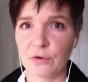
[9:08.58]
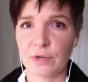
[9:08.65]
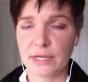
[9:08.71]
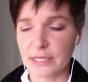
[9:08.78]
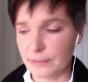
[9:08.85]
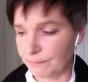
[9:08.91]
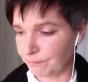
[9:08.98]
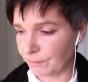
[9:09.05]

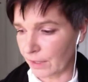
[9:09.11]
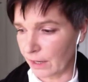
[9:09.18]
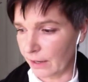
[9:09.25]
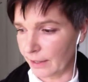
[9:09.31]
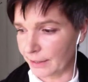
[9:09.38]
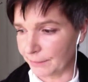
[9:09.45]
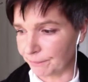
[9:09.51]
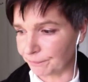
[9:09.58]
basically
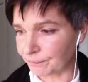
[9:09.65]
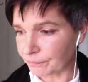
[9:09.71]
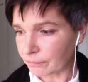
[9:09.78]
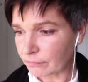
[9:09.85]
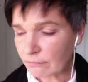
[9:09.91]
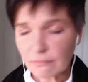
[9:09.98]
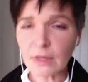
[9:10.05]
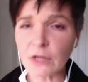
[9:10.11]
documented, right?
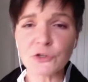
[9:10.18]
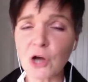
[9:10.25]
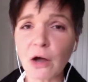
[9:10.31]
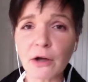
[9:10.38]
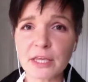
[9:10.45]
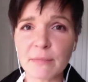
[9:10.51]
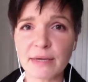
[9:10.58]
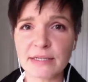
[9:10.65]

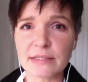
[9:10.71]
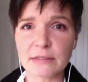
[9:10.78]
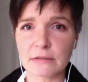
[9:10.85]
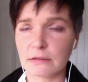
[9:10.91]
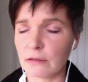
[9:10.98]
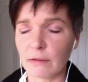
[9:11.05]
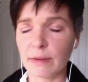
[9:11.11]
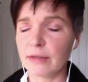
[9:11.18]

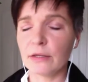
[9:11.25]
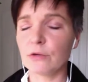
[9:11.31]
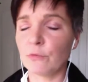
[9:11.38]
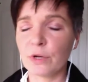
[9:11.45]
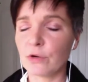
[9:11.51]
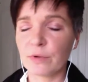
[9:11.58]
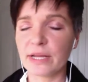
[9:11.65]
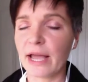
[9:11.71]
What we're
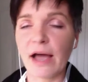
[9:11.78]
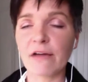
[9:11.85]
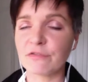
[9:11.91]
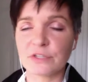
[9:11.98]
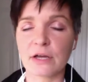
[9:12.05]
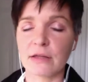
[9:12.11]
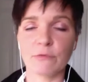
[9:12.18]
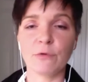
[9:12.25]
missing,
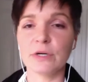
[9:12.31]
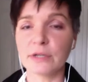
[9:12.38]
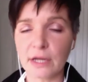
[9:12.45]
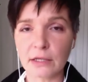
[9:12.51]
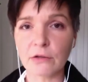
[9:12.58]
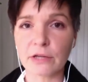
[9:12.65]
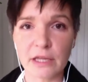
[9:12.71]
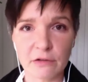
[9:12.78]
though,
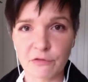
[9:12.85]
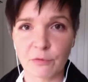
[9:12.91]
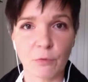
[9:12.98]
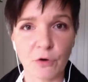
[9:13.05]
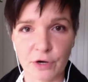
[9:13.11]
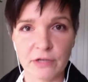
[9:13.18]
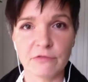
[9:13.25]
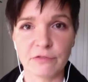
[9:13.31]
right,
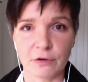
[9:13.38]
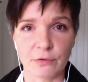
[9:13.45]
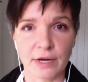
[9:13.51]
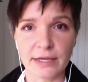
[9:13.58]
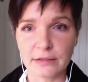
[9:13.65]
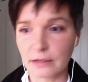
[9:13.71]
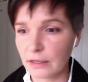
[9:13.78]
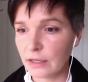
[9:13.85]
is
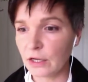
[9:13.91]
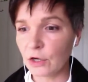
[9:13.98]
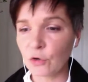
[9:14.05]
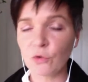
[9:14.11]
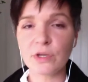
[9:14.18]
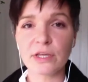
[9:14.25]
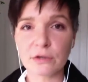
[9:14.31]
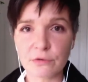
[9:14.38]

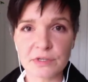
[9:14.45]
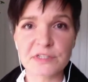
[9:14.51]
stories.